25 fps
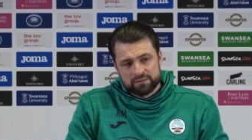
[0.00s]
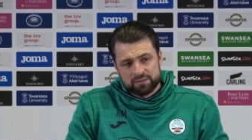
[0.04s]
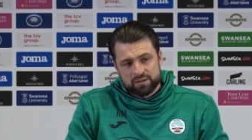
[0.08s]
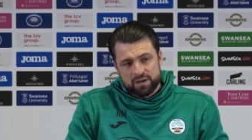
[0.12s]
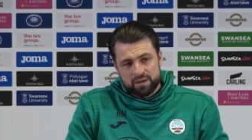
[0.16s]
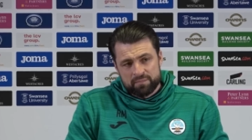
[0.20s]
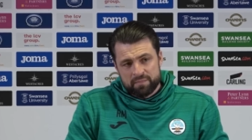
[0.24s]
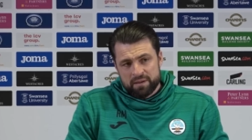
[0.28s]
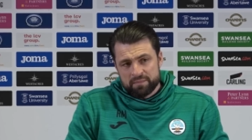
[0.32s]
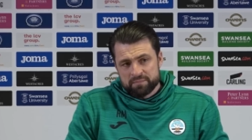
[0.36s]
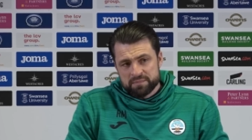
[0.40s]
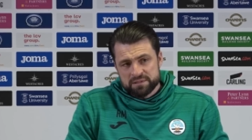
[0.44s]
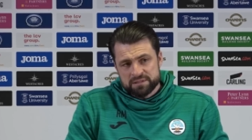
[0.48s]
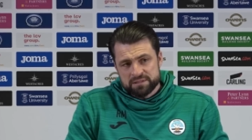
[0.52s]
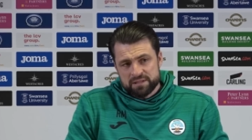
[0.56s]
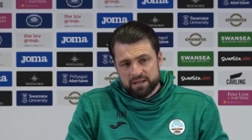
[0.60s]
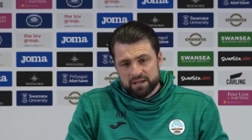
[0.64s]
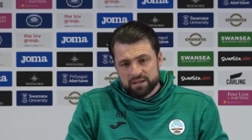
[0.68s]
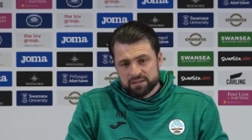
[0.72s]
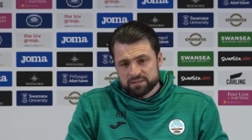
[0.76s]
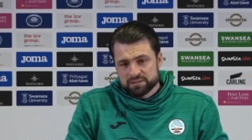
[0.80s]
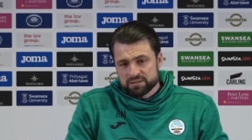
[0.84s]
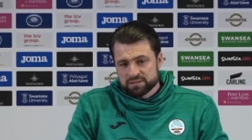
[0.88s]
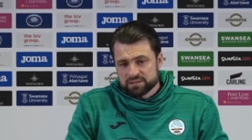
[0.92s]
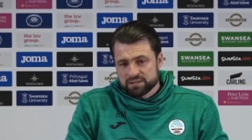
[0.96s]
I made
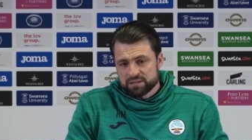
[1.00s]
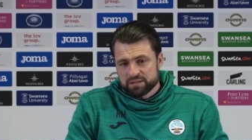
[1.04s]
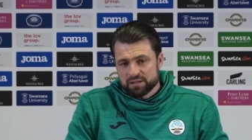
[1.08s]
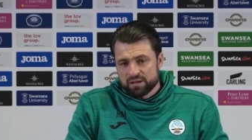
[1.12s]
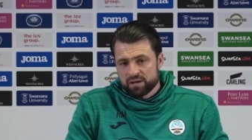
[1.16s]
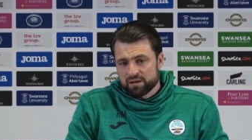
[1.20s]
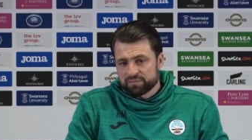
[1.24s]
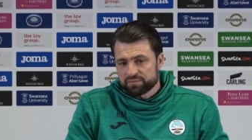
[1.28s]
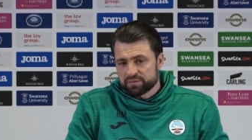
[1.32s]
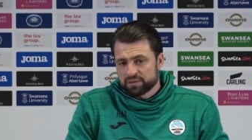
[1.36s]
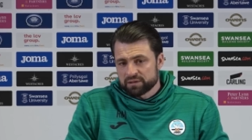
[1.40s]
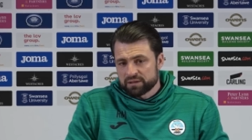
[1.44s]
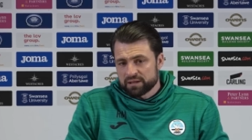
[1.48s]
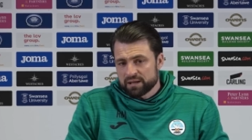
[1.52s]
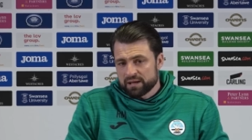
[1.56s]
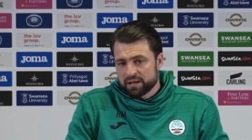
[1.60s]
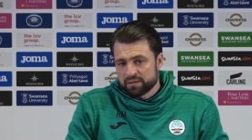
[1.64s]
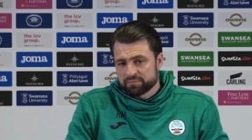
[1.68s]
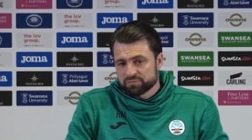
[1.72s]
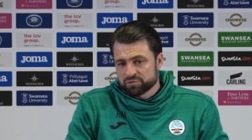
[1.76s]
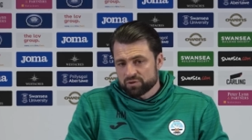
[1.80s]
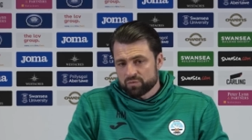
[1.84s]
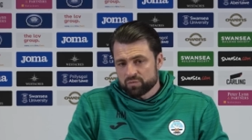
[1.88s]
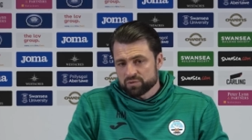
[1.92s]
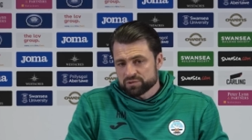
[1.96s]
mistakes, and I said that after the
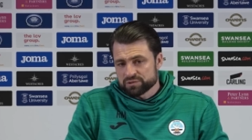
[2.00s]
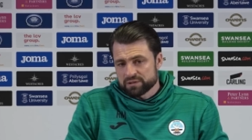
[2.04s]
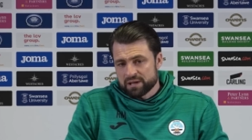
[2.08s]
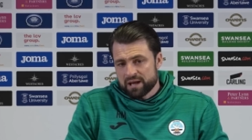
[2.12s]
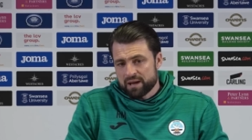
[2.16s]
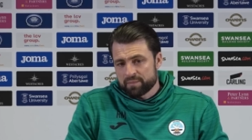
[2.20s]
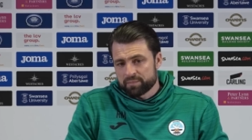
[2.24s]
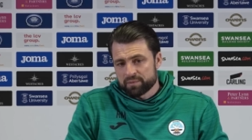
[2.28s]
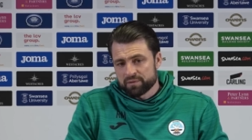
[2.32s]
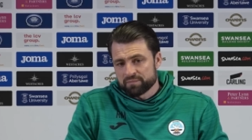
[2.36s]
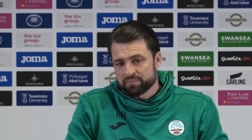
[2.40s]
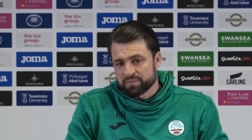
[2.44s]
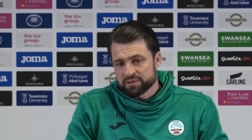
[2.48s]
game, so I wasn't happy with